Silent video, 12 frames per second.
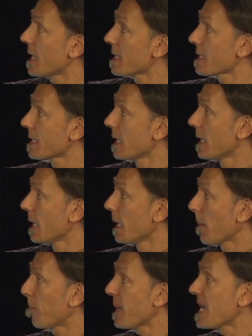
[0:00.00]
these
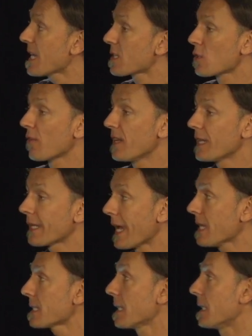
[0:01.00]
peaks of
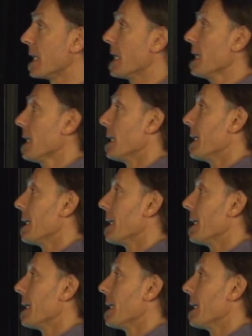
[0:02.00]
intensity